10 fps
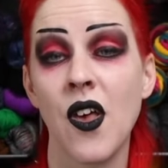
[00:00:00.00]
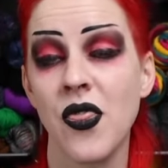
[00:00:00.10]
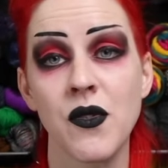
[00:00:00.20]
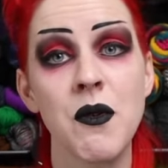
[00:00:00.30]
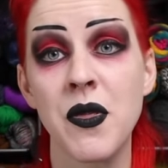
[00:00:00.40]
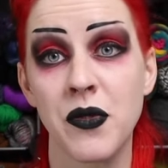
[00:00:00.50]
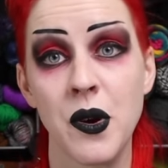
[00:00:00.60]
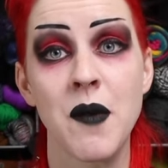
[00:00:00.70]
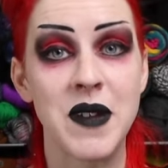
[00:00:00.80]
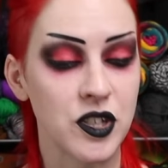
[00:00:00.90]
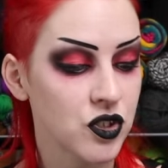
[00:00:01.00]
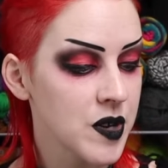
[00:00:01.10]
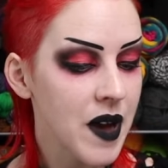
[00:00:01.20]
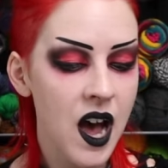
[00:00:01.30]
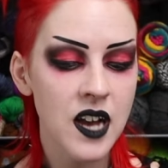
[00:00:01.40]
through and through a mystery
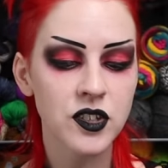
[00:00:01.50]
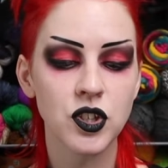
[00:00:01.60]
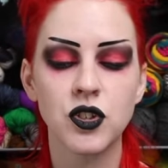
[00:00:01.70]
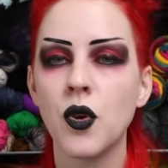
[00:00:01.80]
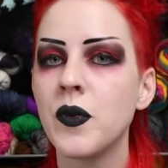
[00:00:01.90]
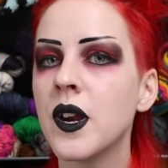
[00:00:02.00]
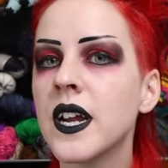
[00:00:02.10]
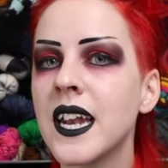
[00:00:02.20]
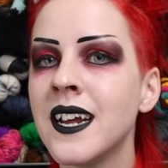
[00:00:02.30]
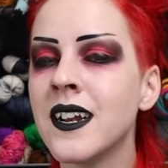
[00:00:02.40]
box, so we are getting